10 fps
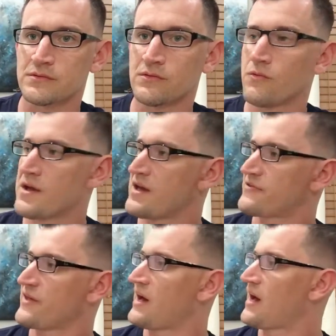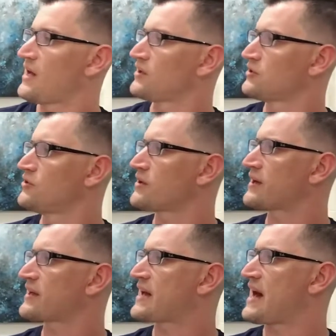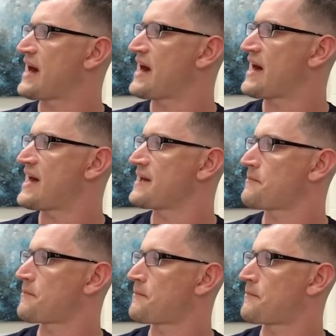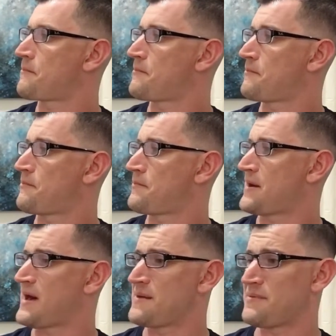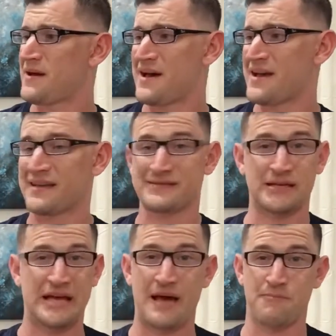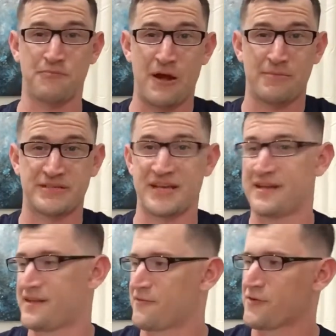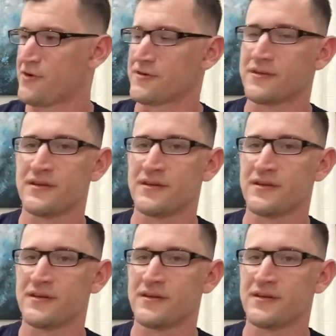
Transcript: with Look High Pie. I'm probably saying that wrong.